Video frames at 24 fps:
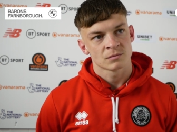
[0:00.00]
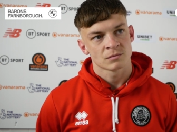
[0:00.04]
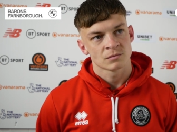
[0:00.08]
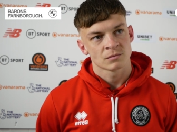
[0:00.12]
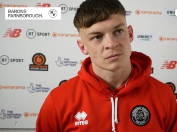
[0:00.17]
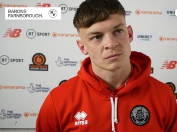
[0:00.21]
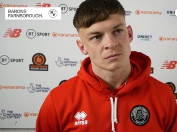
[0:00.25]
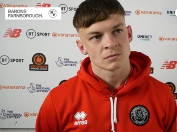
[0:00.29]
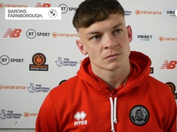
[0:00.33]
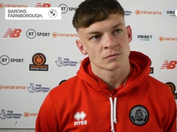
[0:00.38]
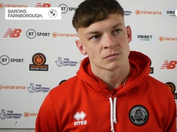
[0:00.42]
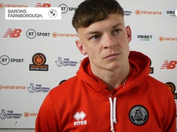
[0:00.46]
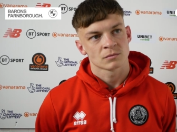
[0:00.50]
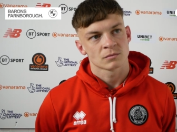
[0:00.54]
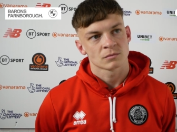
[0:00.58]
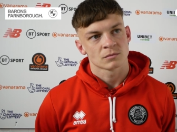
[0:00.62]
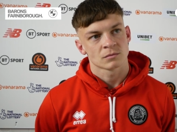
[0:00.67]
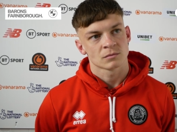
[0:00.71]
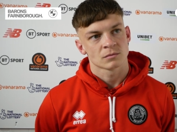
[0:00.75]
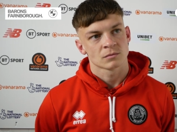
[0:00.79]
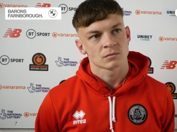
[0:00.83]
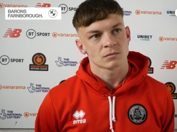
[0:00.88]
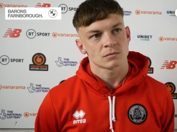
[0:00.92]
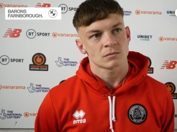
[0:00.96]
Obviously, spoke about
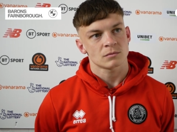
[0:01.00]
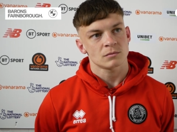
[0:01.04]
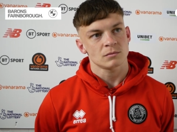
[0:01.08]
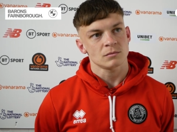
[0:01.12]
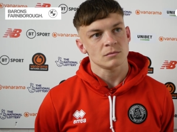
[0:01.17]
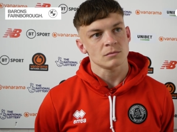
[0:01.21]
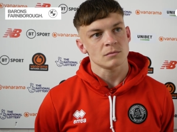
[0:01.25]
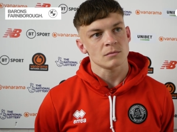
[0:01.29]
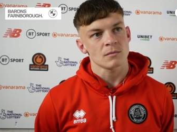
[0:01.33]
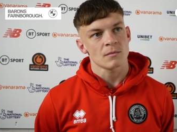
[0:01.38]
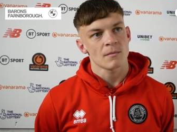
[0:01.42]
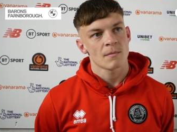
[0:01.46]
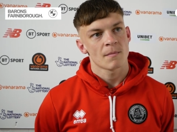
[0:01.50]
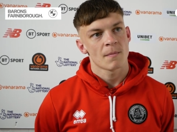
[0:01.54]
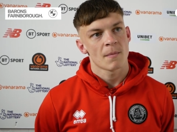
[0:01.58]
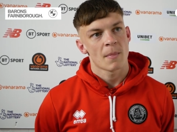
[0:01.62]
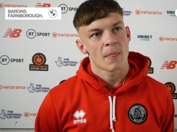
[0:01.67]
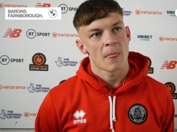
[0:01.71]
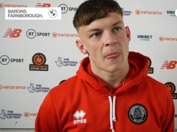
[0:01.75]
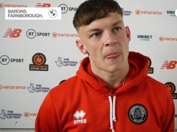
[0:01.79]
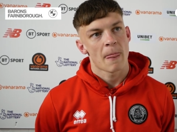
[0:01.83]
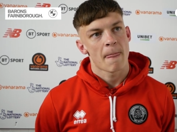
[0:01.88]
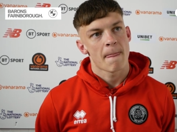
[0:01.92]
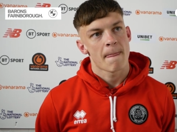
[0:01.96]
the fans
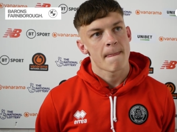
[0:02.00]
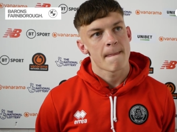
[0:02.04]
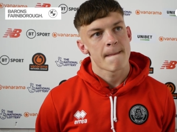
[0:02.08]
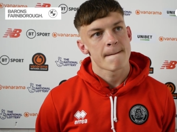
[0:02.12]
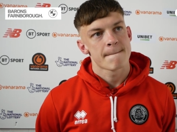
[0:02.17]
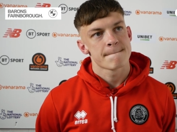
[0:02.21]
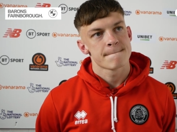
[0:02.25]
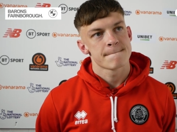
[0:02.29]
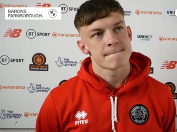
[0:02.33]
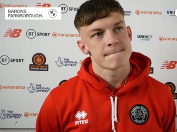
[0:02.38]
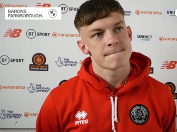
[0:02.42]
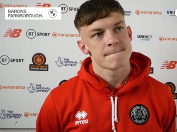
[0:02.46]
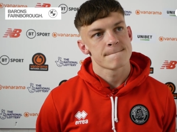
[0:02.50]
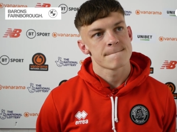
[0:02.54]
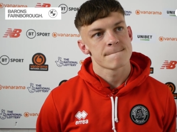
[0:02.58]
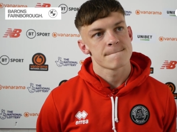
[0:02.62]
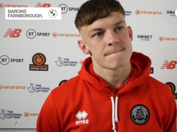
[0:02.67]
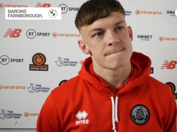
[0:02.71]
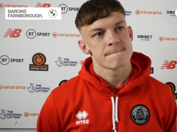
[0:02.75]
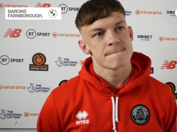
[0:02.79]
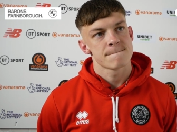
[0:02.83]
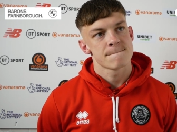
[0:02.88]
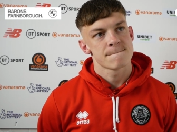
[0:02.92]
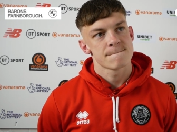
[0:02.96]
came out in their numbers today.
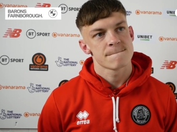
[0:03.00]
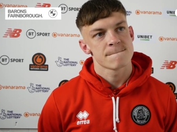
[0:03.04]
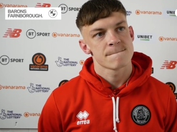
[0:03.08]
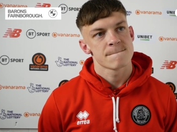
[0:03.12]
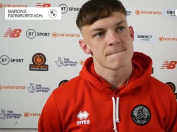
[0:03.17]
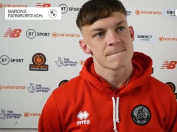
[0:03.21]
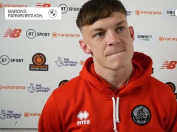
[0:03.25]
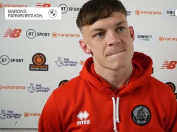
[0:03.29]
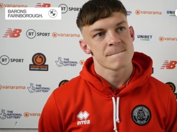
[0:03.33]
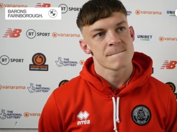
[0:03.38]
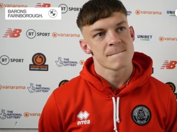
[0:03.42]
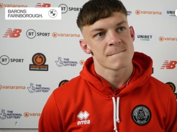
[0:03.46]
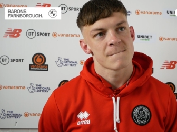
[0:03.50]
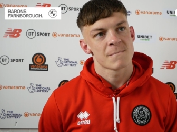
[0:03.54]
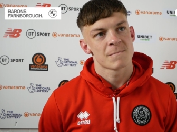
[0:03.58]
Great support from them.